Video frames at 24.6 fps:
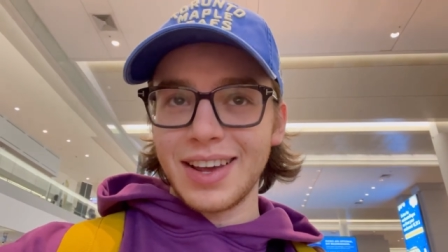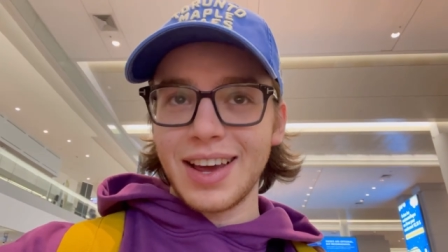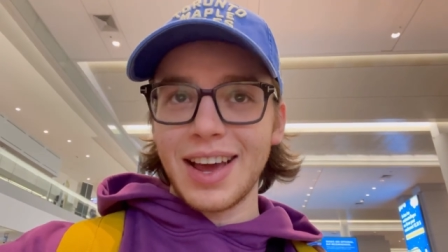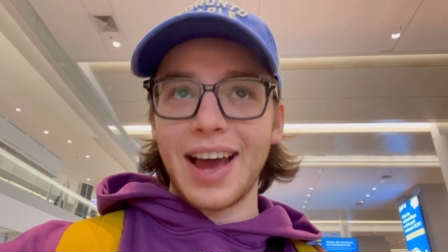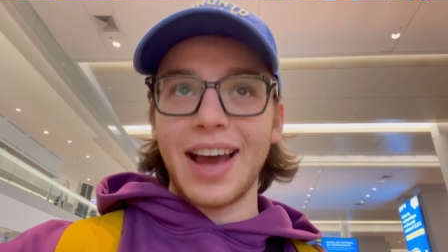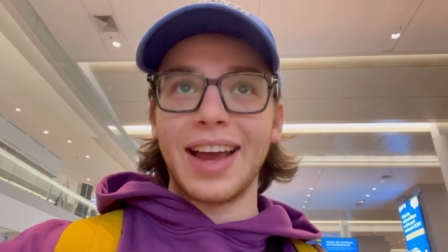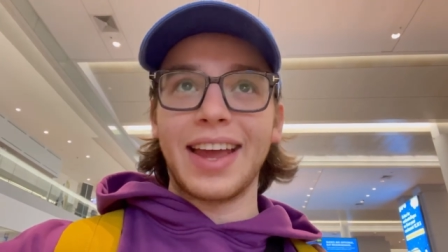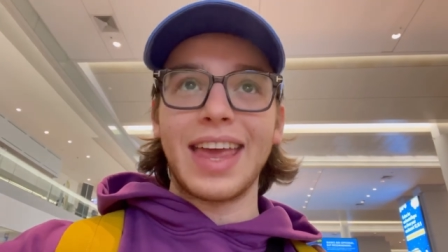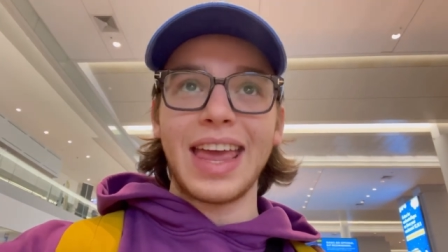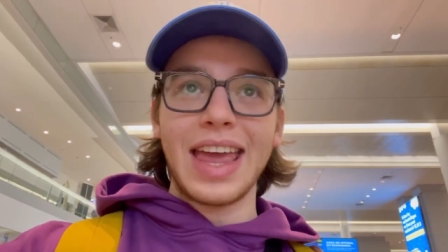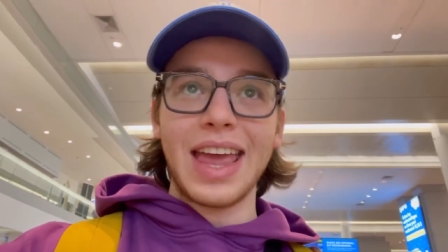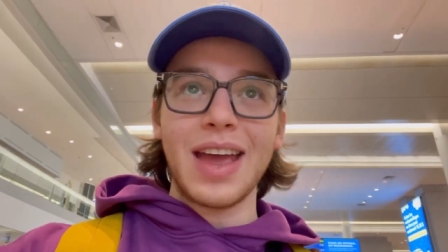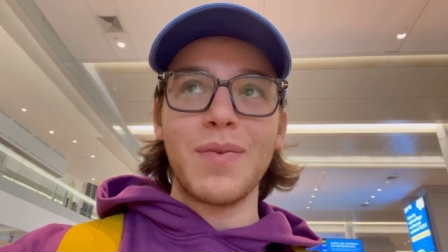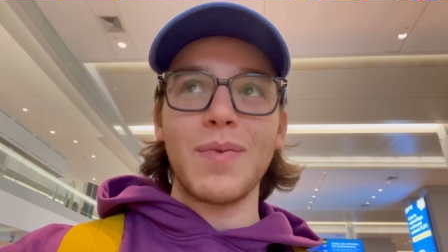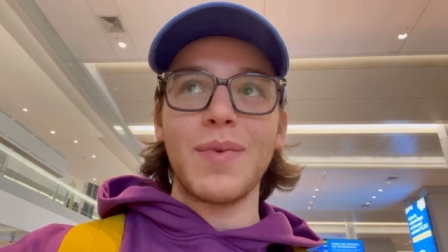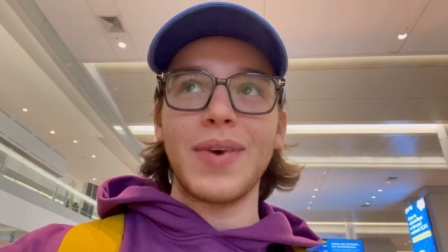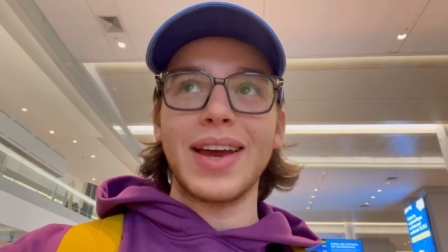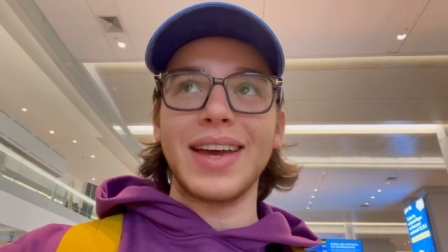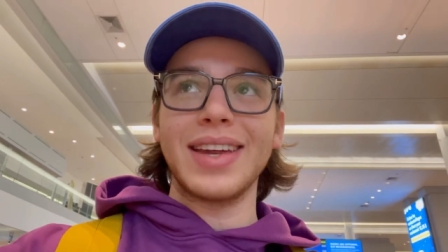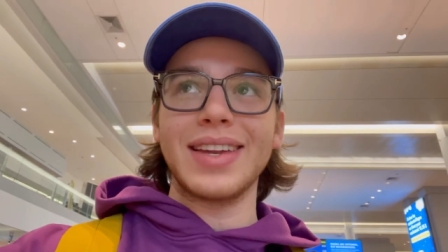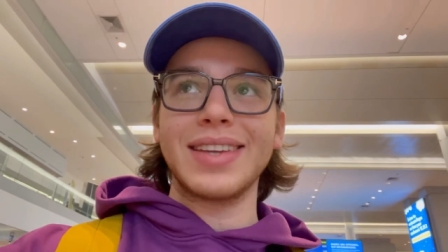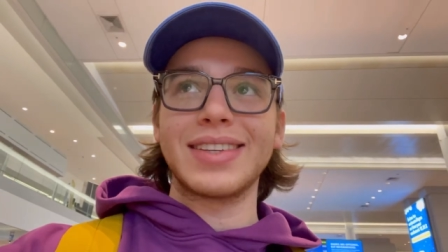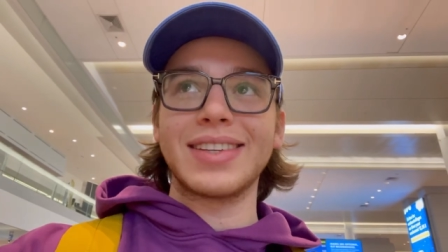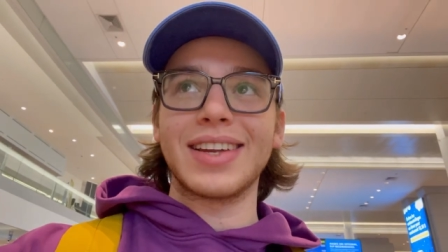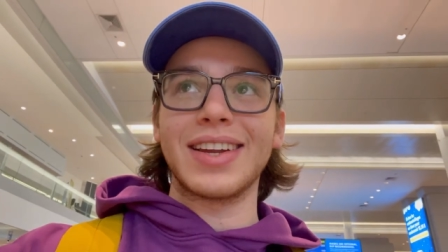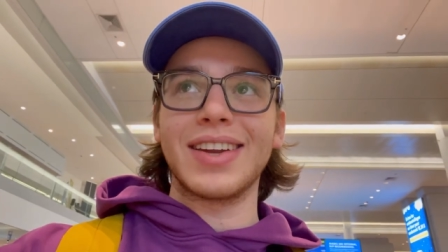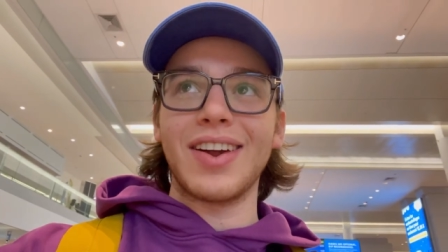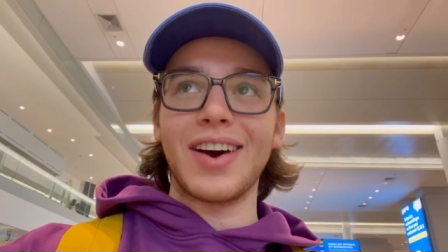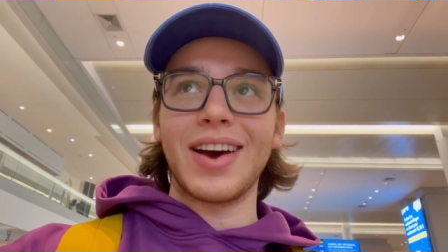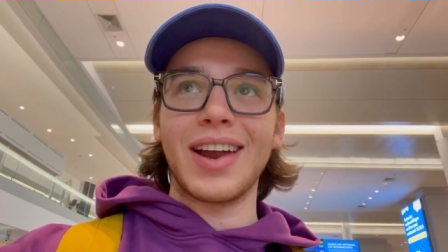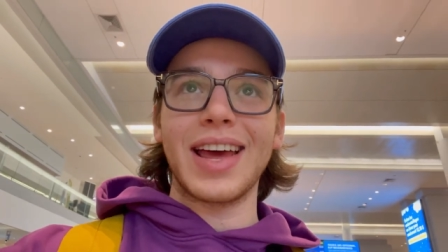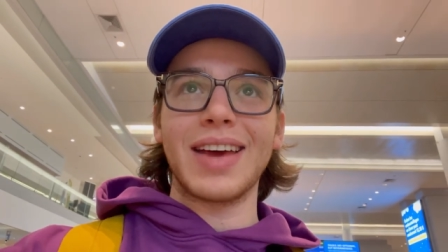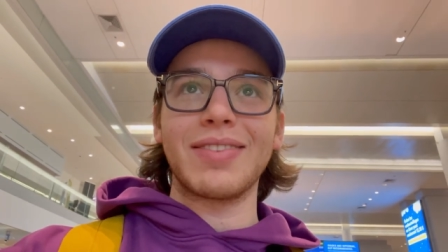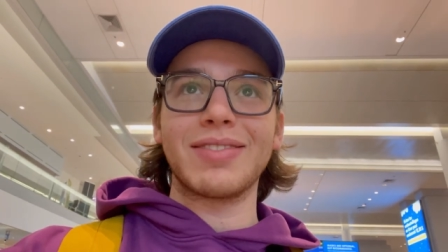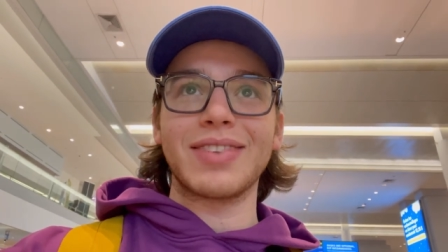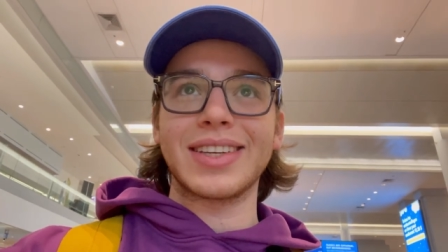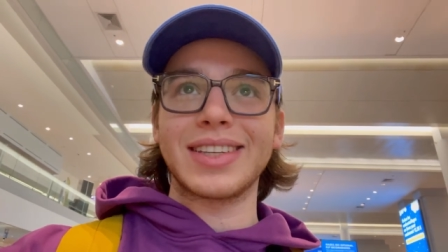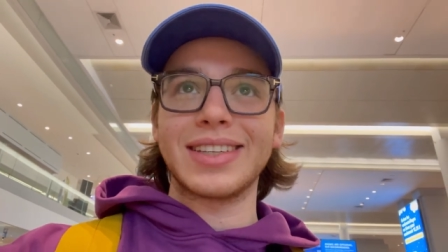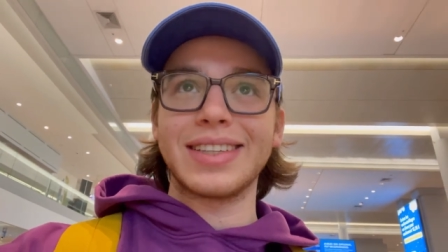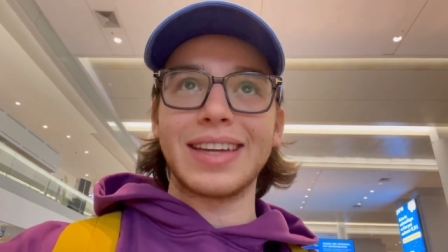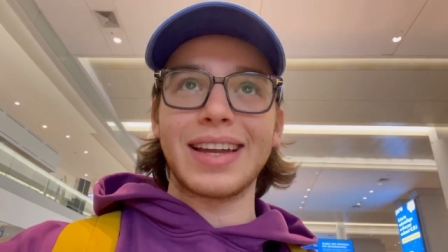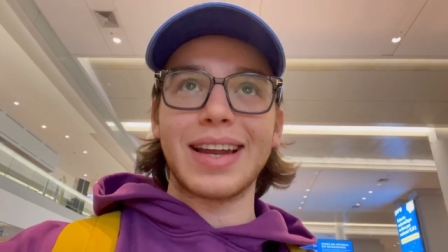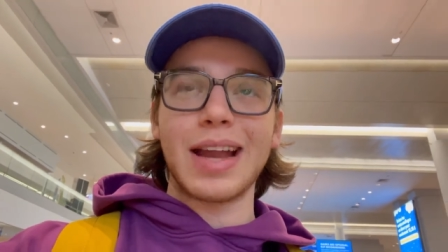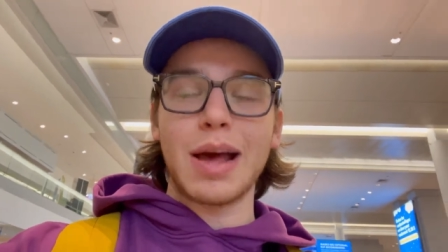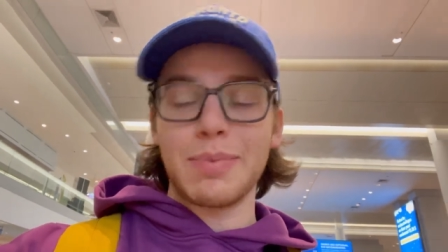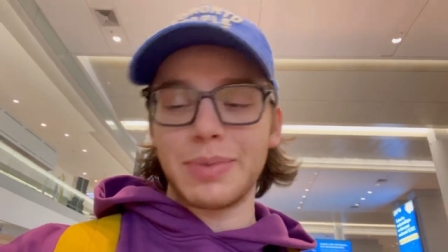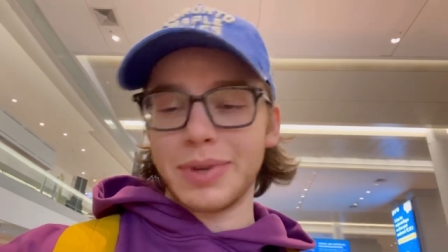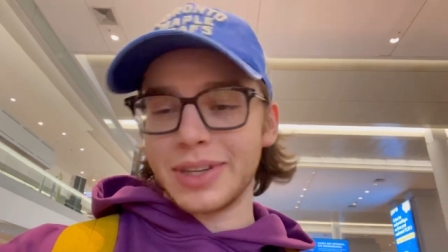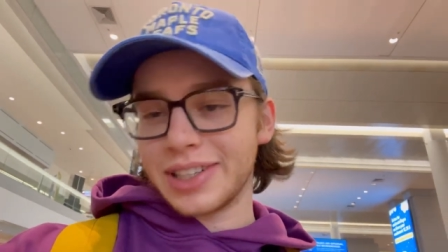I can't wait to not have to sit
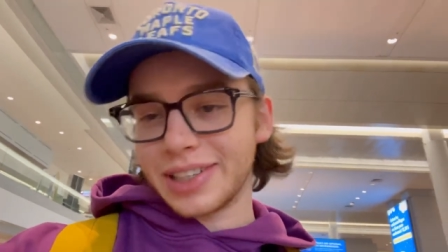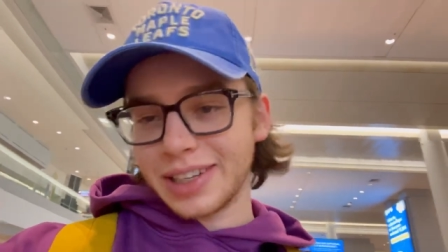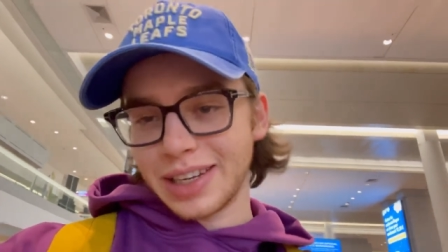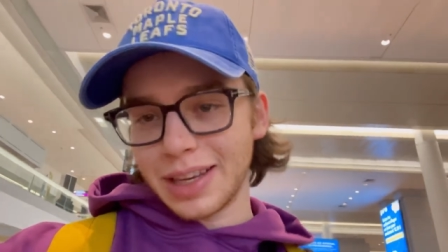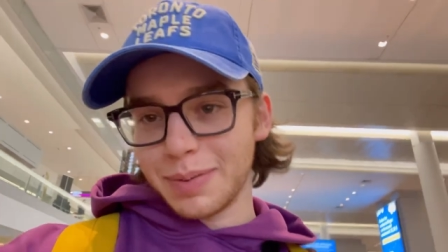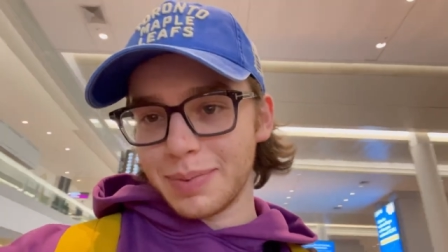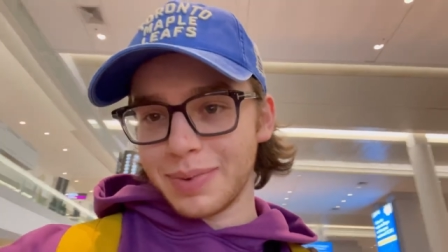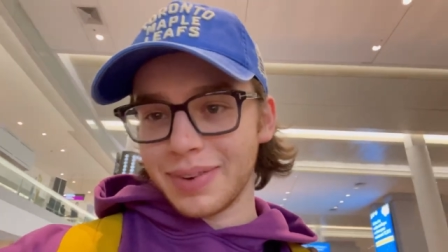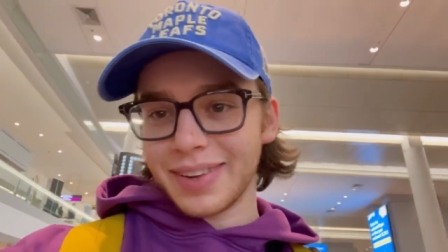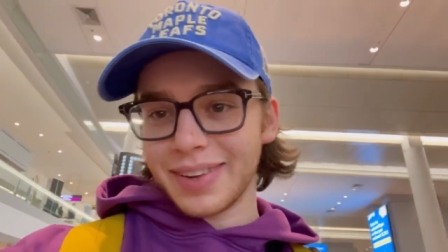up to sleep.